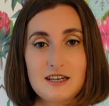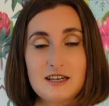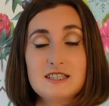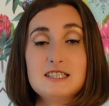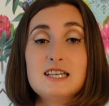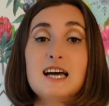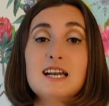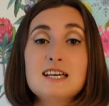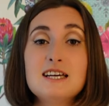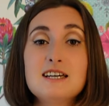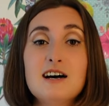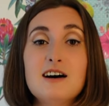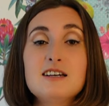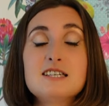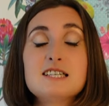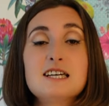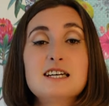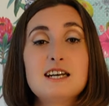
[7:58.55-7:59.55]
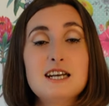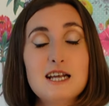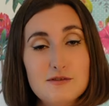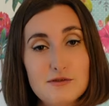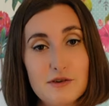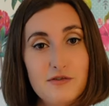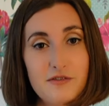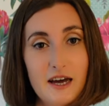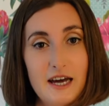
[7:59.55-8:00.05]
Italian art and
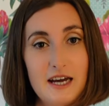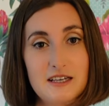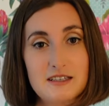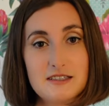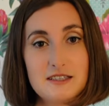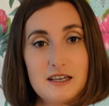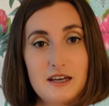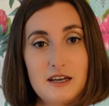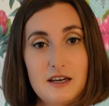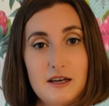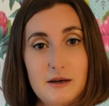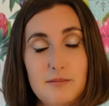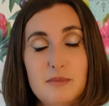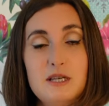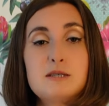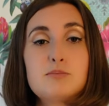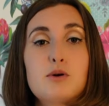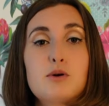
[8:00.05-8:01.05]
love affairs, Miss